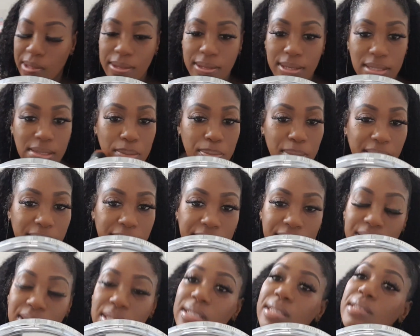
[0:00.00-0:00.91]
Doesn't matter
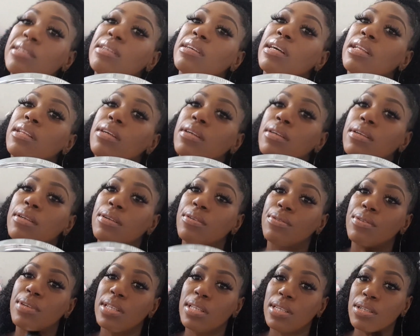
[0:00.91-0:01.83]
your skin color,
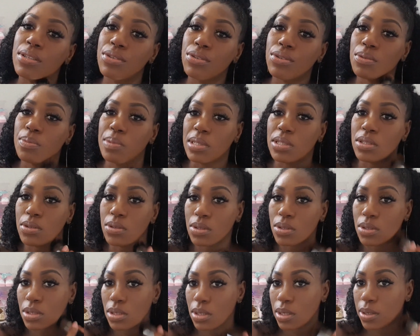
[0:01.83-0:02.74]
really, truth be
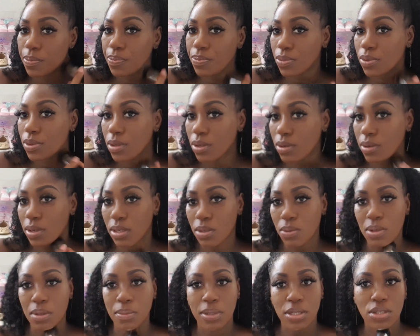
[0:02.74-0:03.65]
told. You know, you
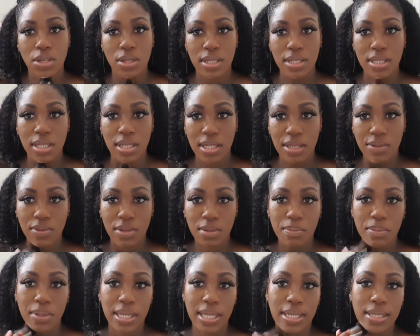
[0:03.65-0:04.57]
want to make sure there's an even
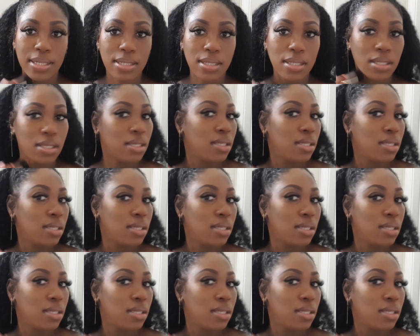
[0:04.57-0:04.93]
blend.